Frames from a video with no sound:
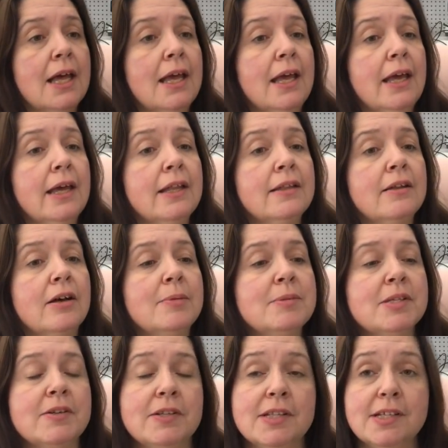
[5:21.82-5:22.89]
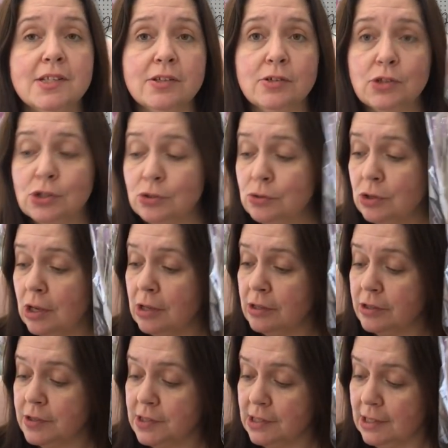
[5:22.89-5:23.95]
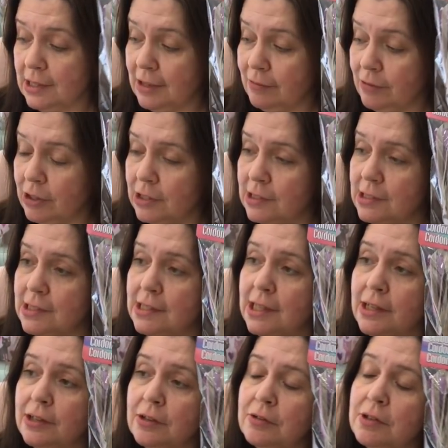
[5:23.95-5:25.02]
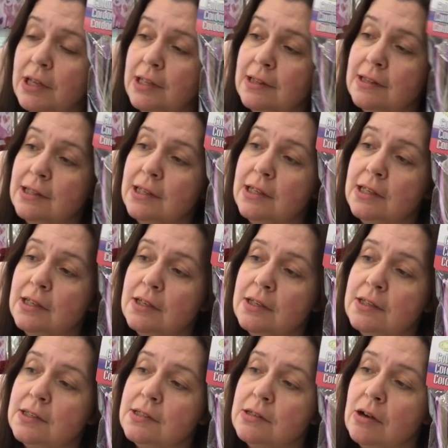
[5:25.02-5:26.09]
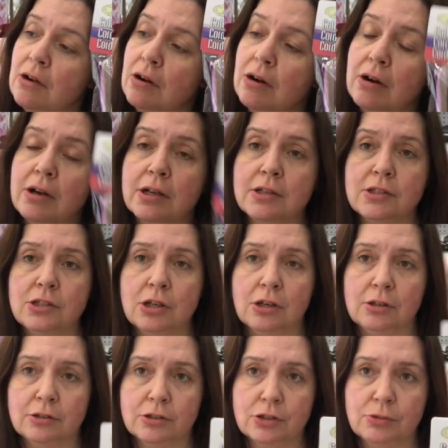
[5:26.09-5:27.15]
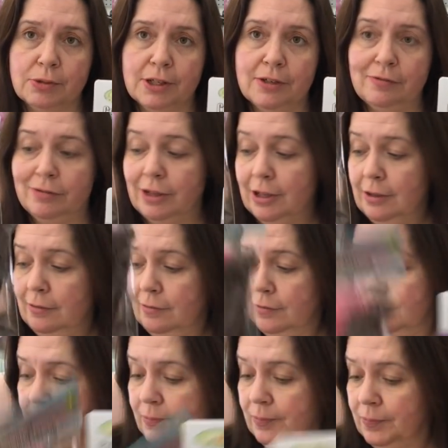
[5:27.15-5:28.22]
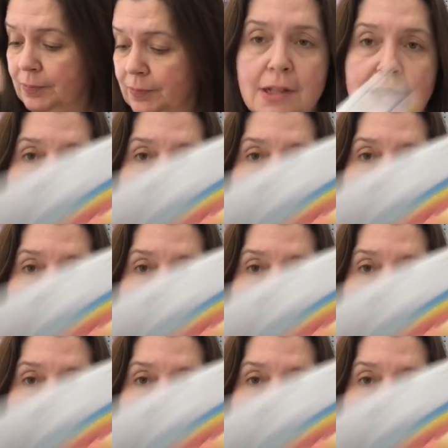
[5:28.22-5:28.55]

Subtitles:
And I'm sorry, these are $2. And I forgot to tell you that these are $1.25.